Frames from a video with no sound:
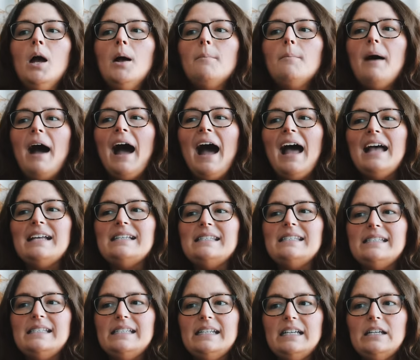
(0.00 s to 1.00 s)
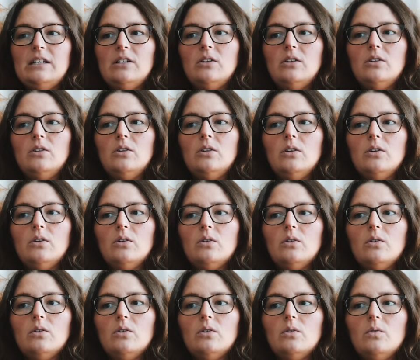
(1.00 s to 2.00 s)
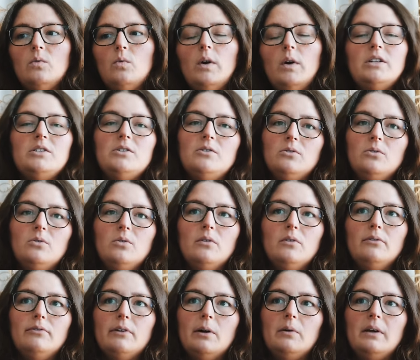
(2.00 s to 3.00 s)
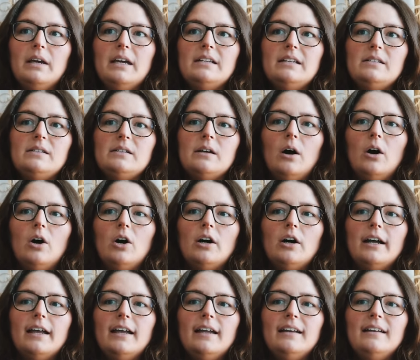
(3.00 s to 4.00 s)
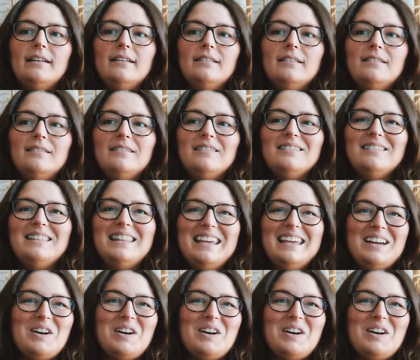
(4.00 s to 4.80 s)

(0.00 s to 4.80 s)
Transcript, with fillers: But I still want to focus on the